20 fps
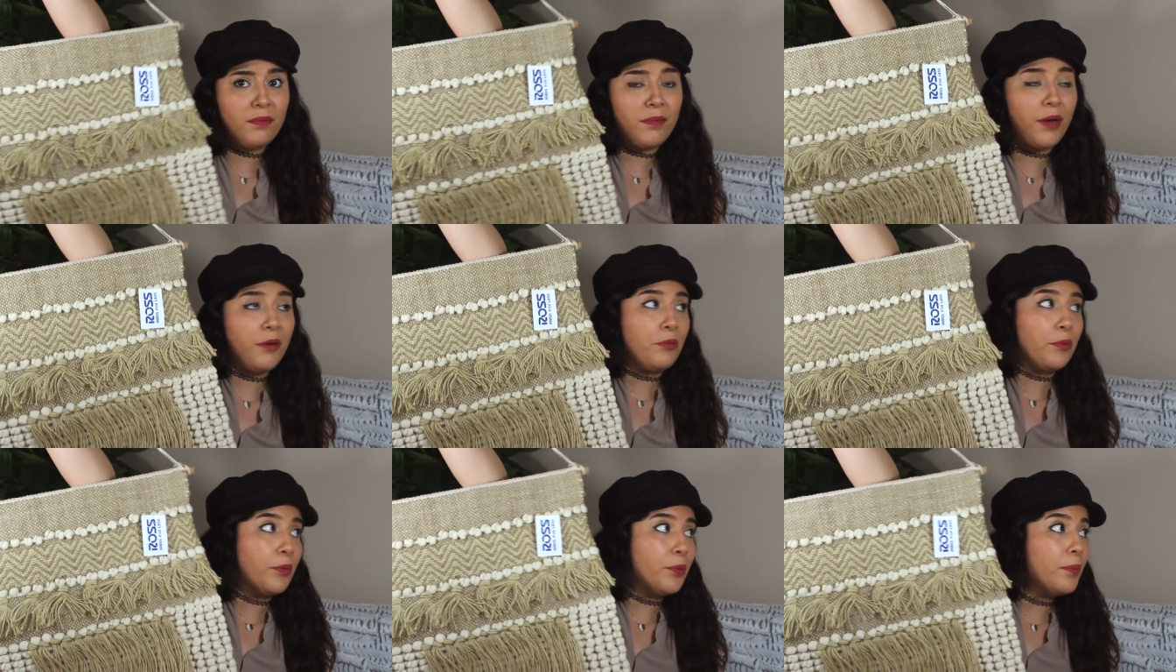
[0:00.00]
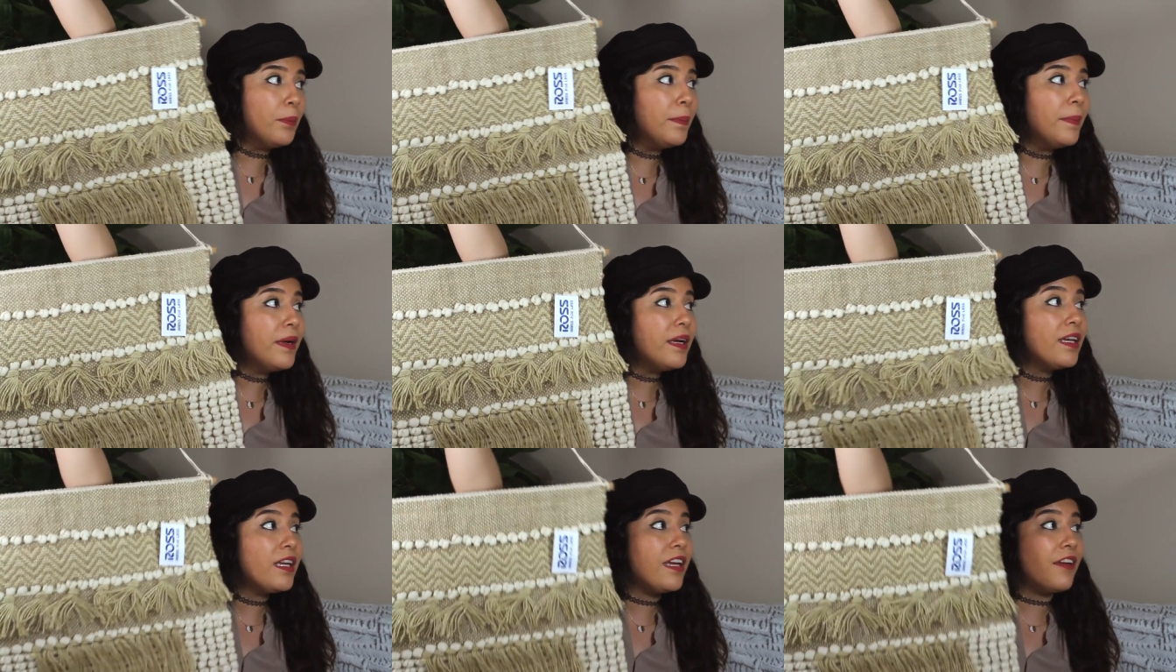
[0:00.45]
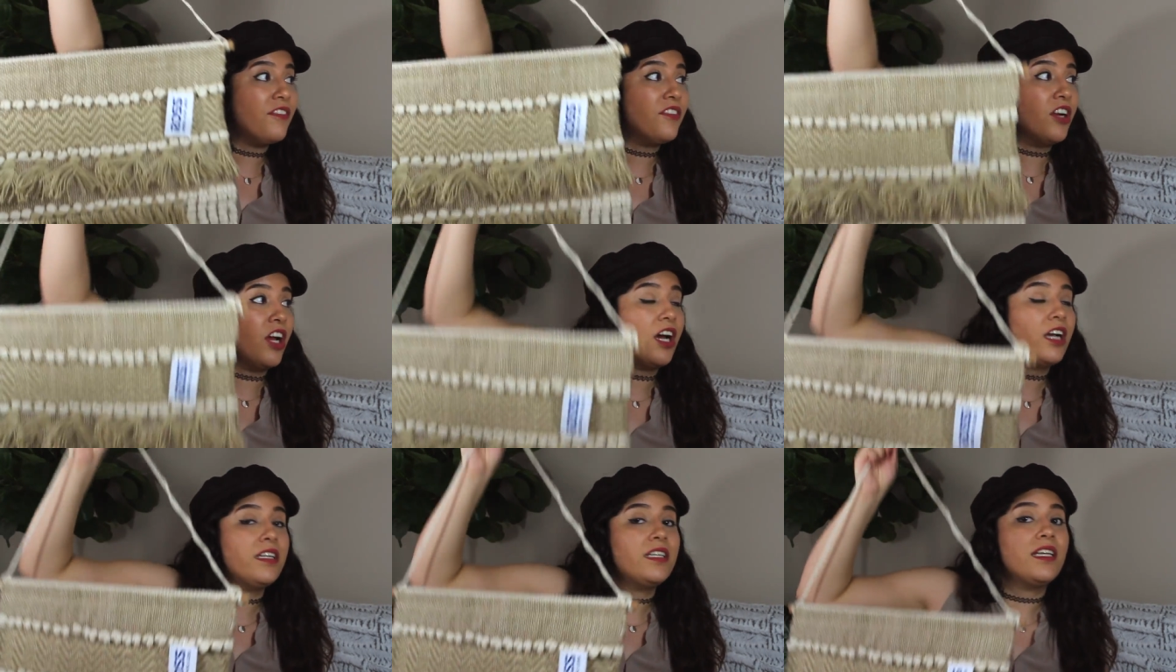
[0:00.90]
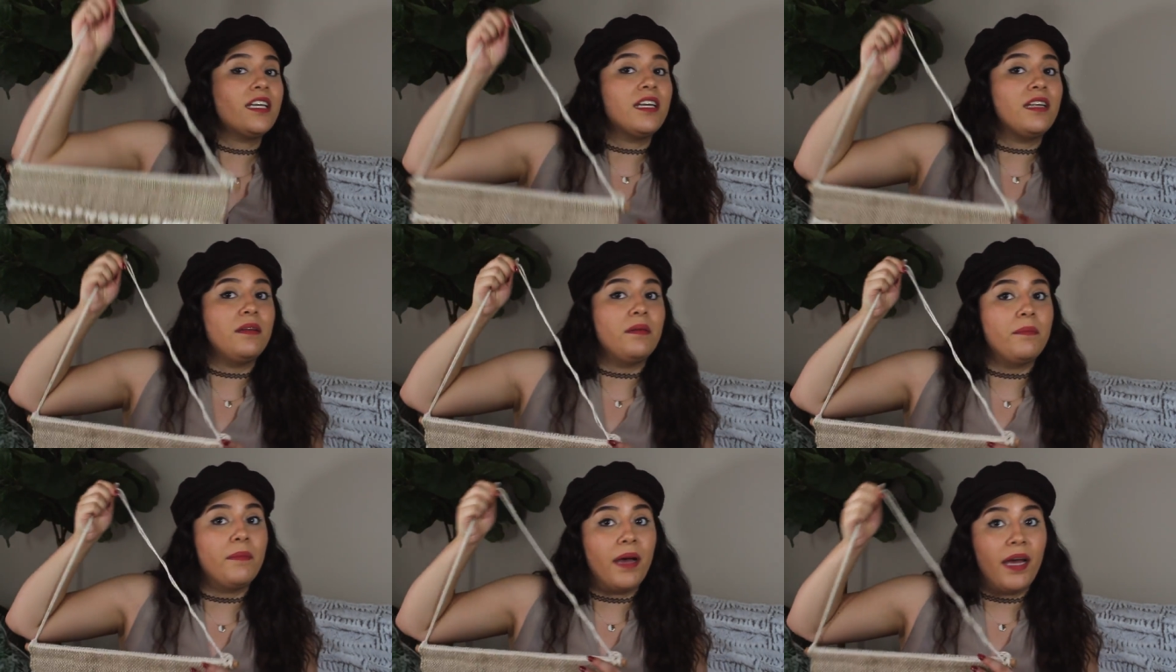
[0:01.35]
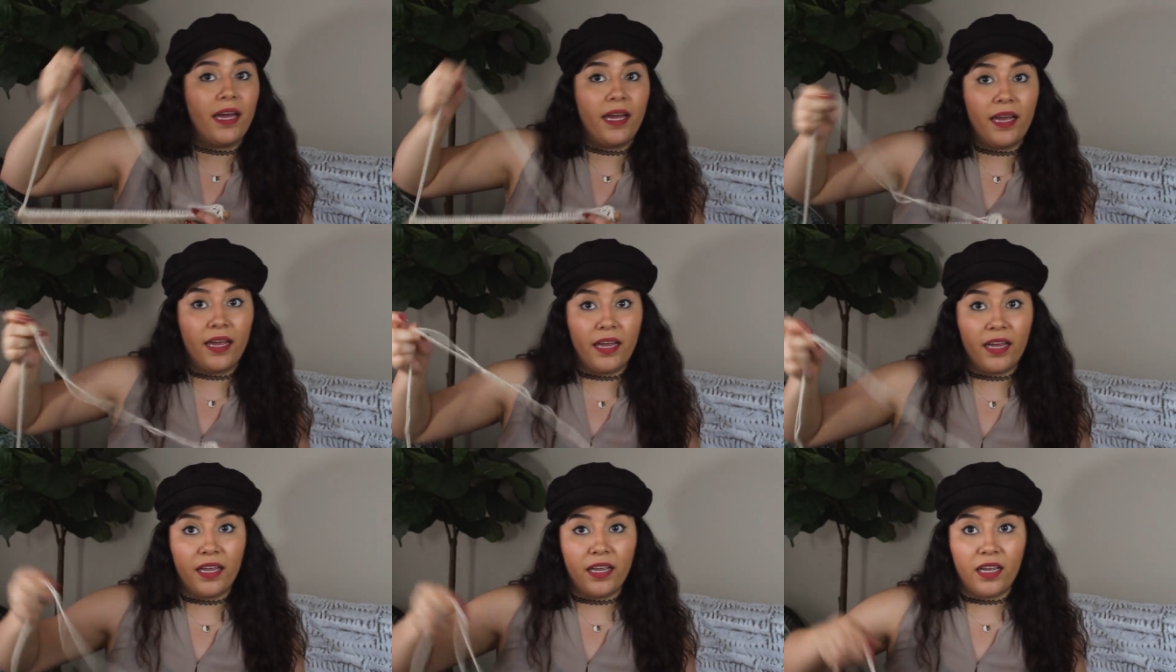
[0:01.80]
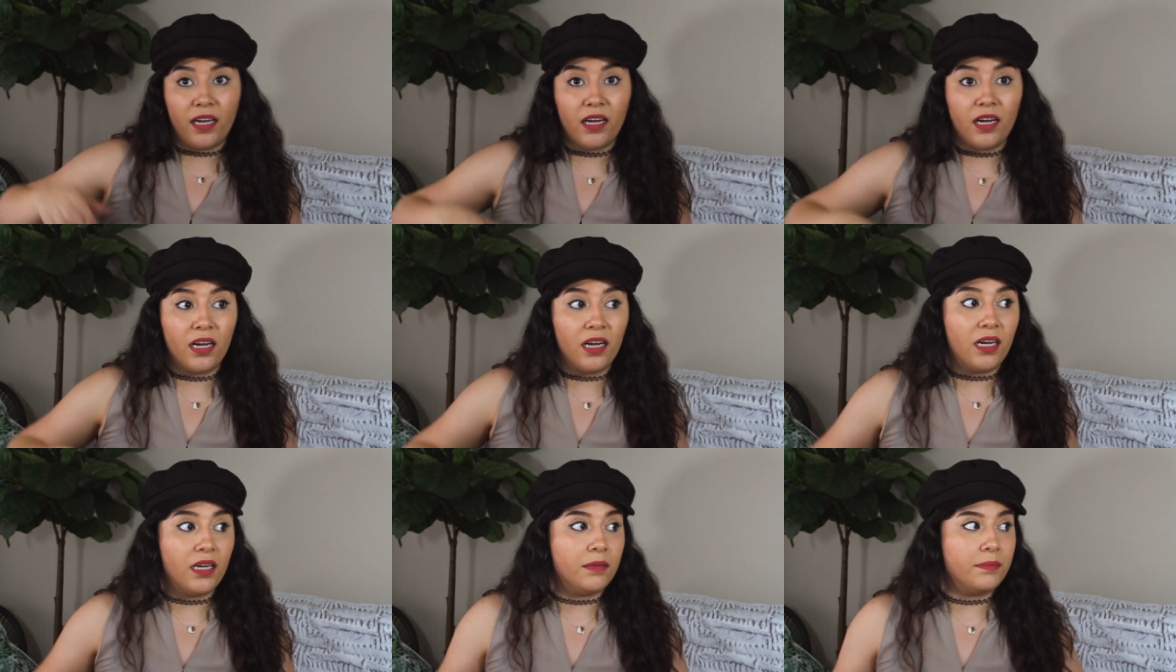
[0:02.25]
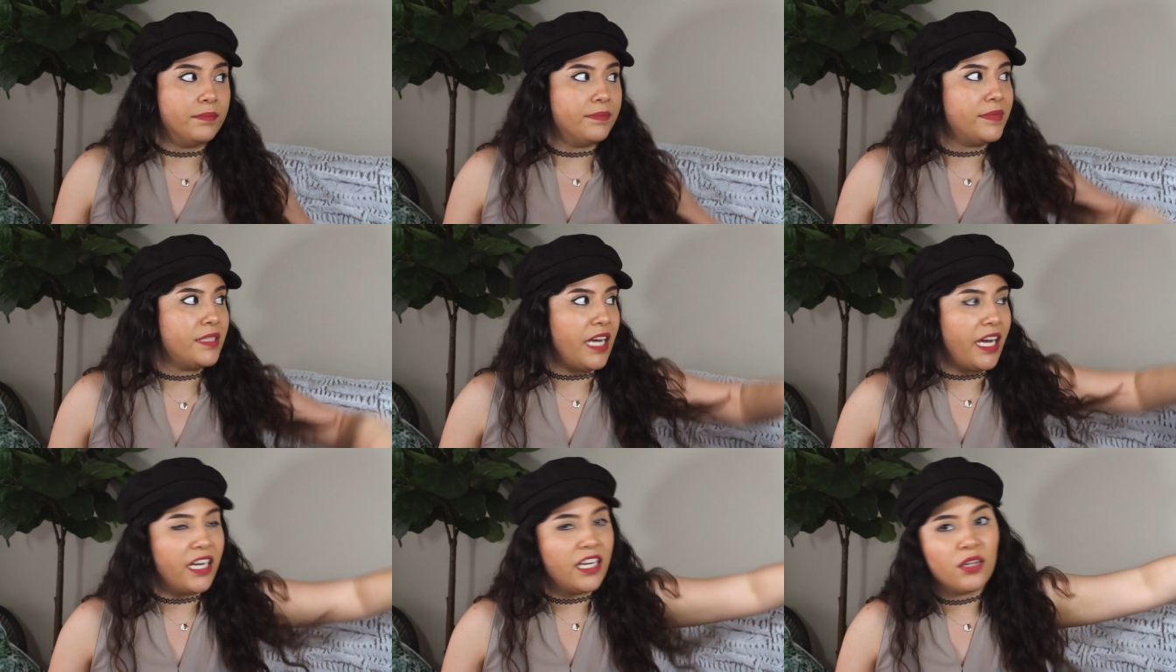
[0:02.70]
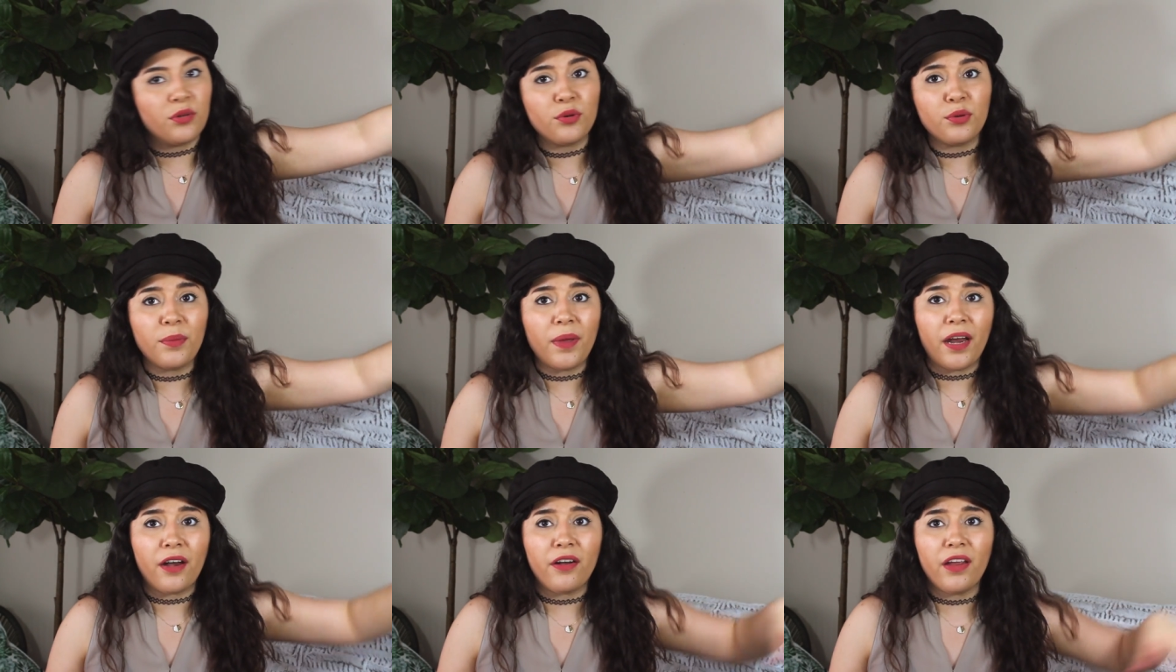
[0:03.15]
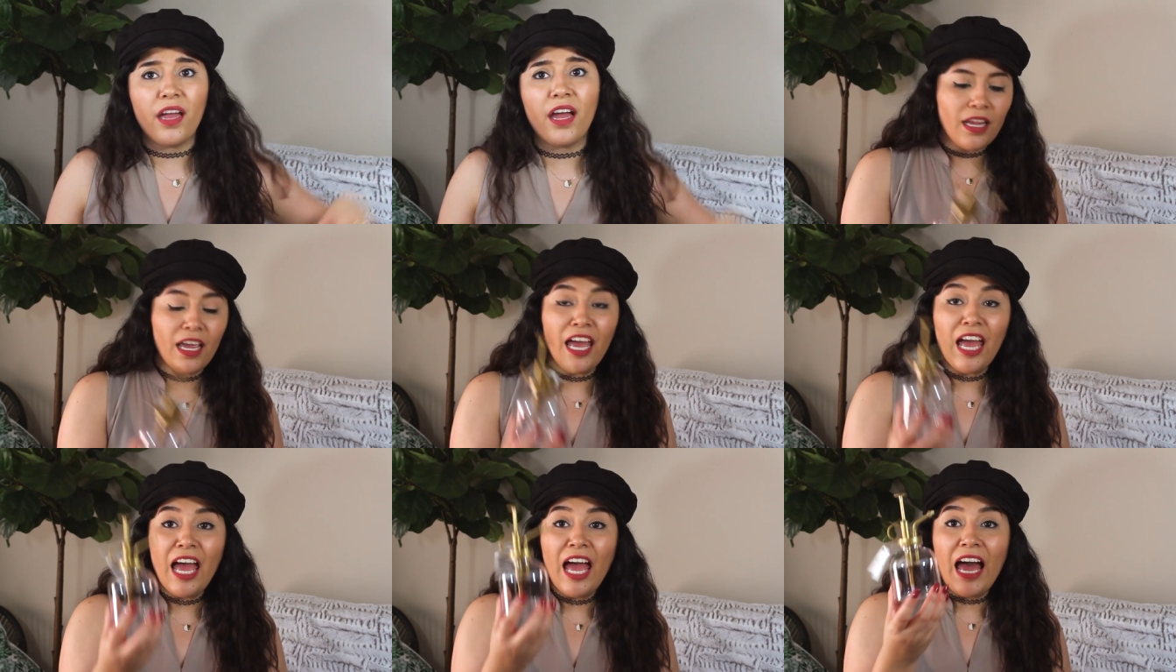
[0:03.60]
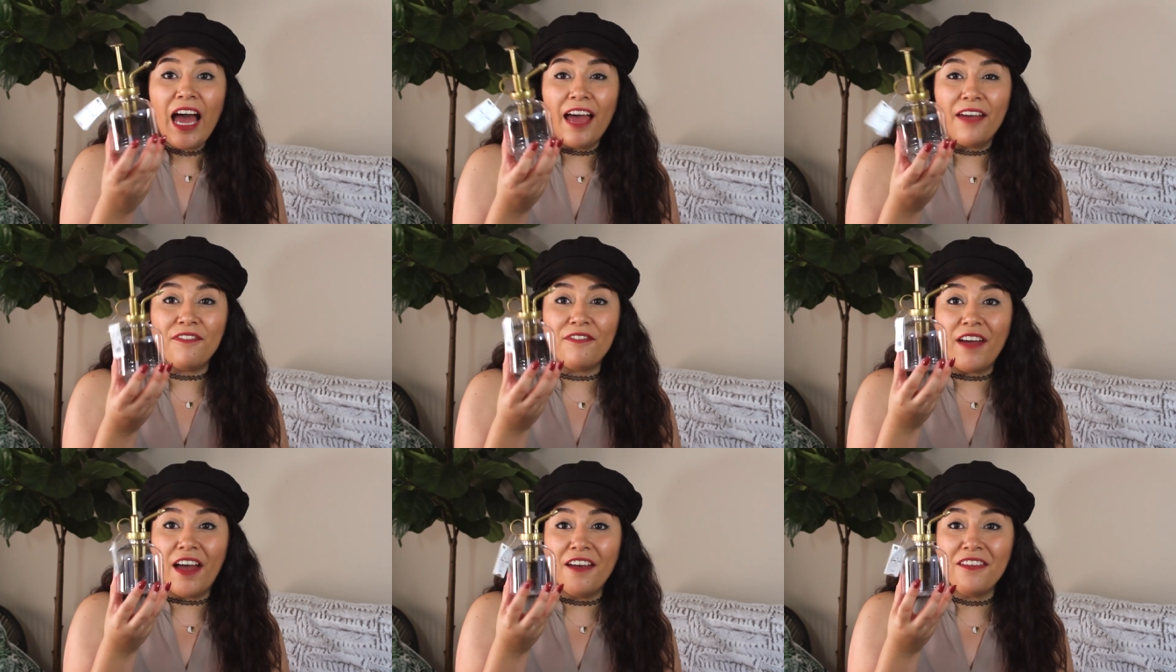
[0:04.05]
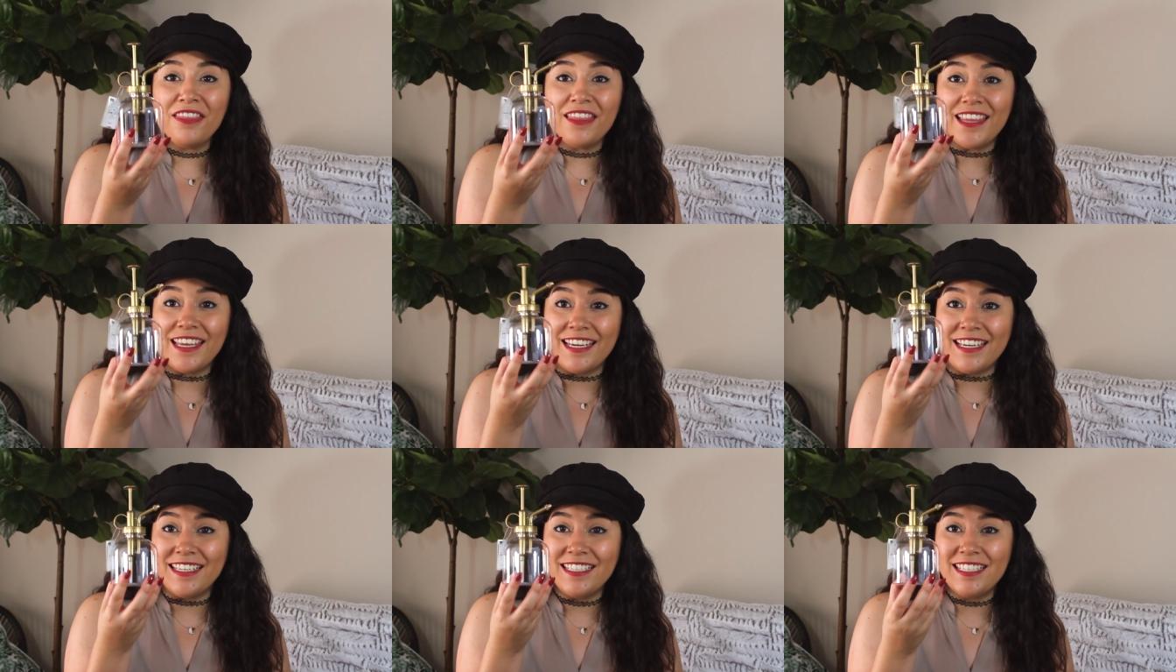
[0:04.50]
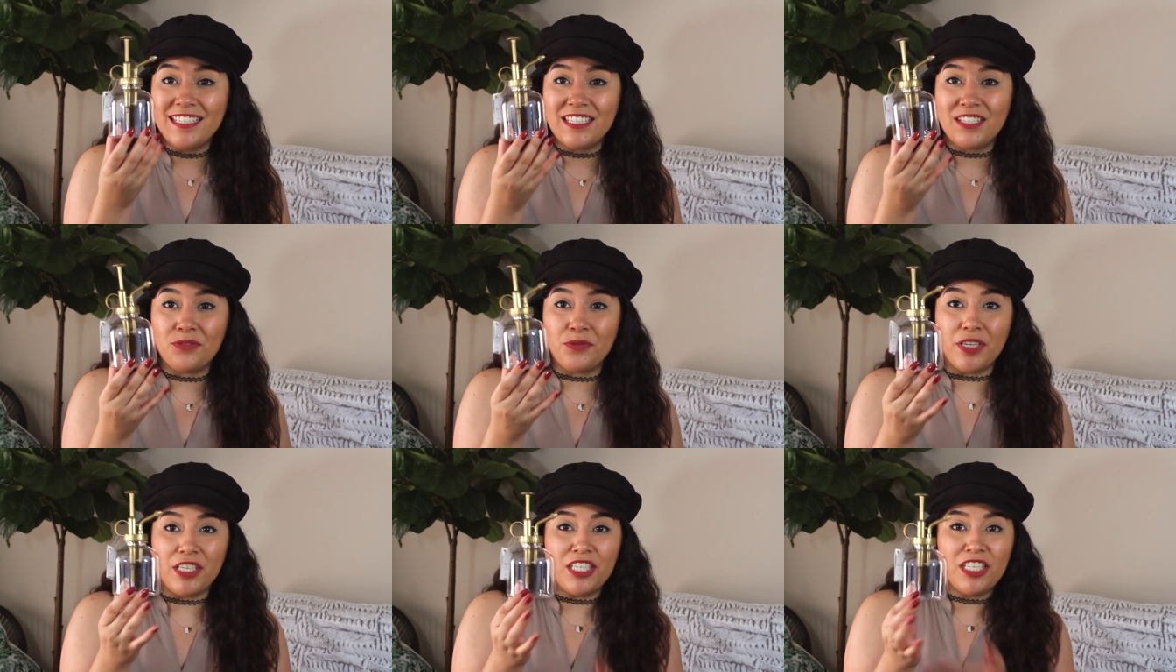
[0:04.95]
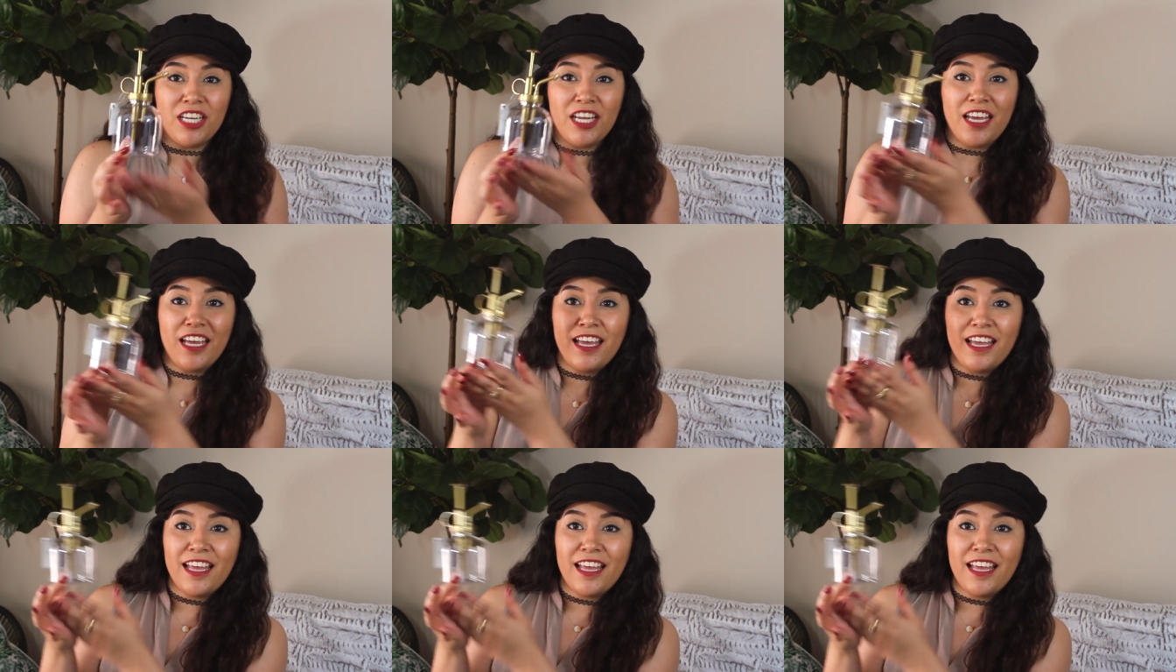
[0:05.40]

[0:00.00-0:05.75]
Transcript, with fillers: in my room if not in my um, dining room area I found this which